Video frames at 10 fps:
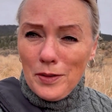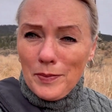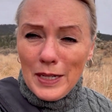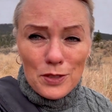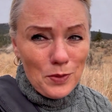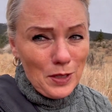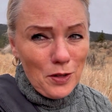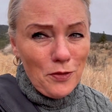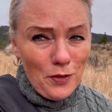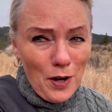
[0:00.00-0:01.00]
because we know
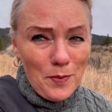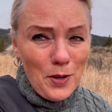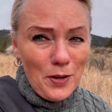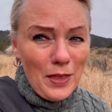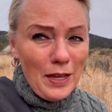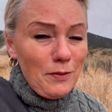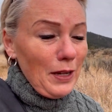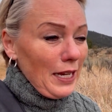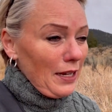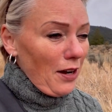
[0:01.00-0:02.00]
far more than
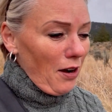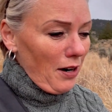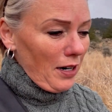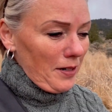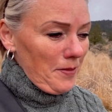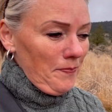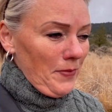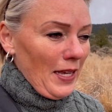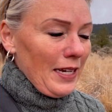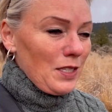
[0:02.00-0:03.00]
we are
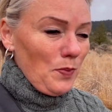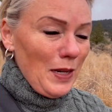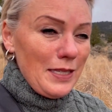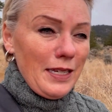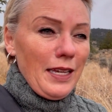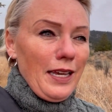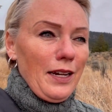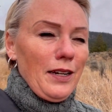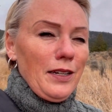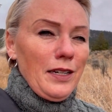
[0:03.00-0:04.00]
expressing here.